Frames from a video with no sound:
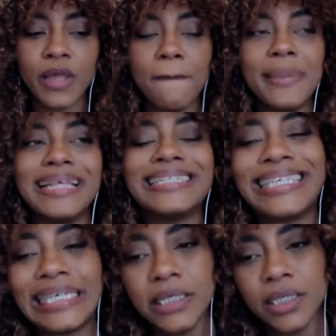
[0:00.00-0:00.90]

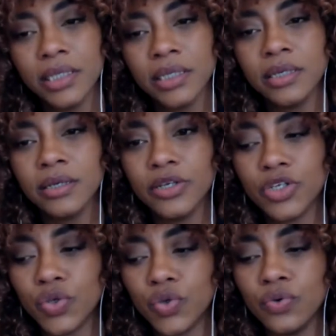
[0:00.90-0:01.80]
ability
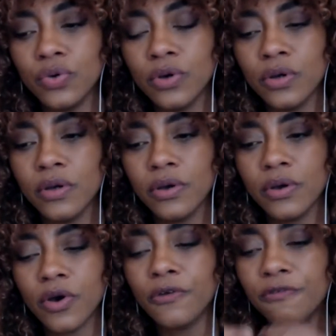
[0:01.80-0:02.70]
to
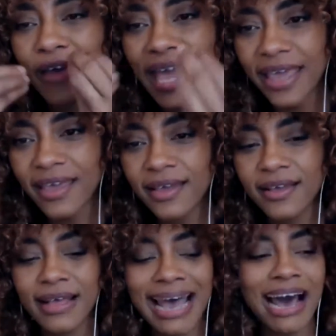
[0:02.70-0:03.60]
convey
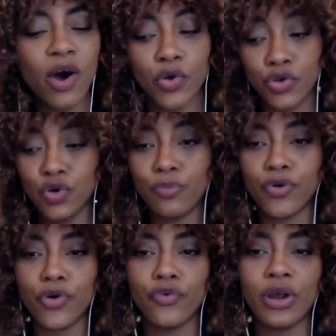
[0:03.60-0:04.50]
how your
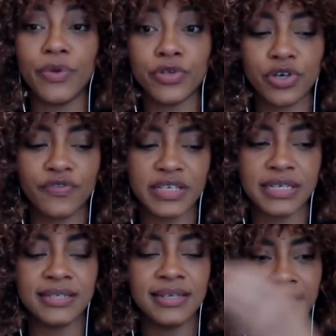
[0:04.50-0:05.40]
program, your
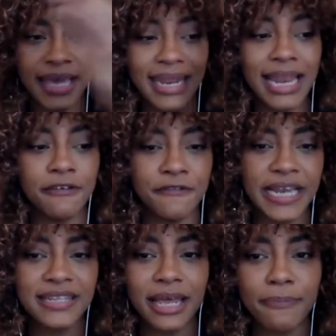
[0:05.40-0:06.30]
services can
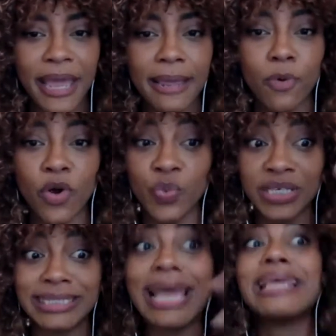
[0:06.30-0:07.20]
elevate that pain point,
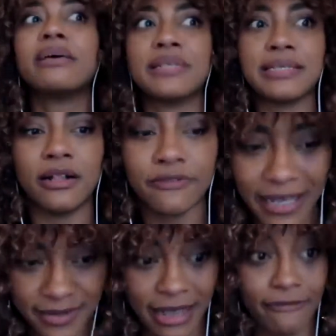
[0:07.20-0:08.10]
which they themselves
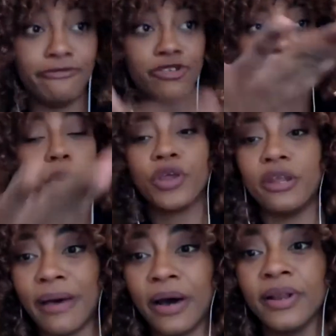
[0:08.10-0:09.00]
have spoken
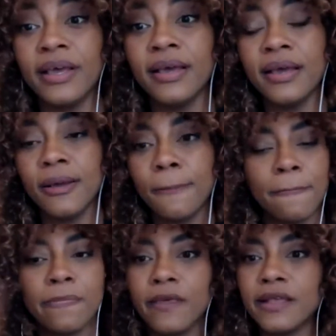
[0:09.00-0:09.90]
about.
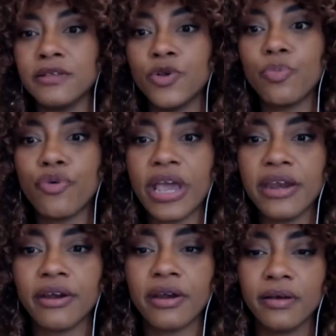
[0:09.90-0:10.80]
It's a
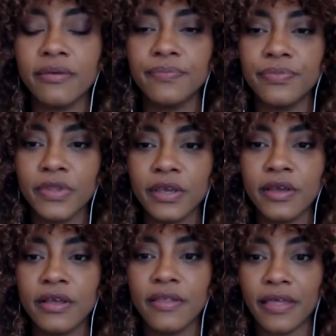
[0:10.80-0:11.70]
no-brainer
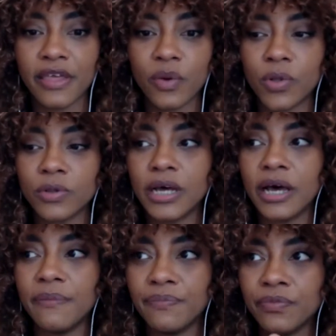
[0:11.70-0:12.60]
that they will
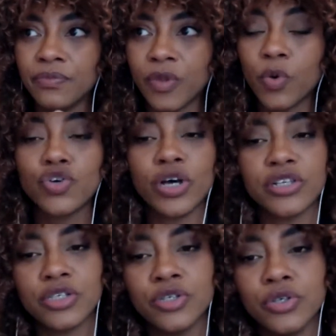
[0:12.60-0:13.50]

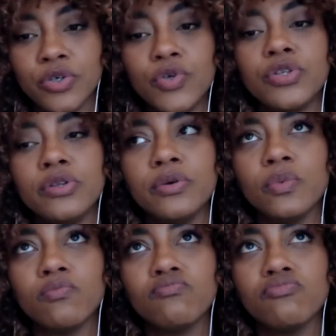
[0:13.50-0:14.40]
trust you
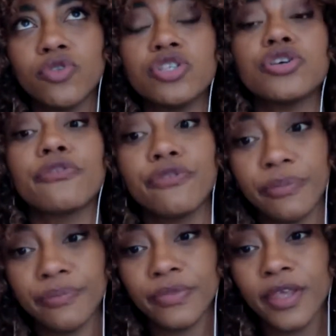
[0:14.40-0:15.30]
to serve
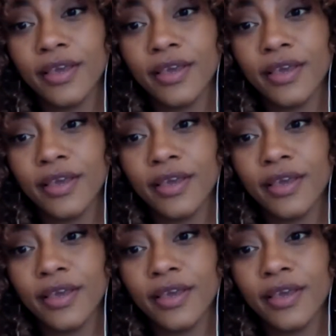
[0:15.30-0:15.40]
them.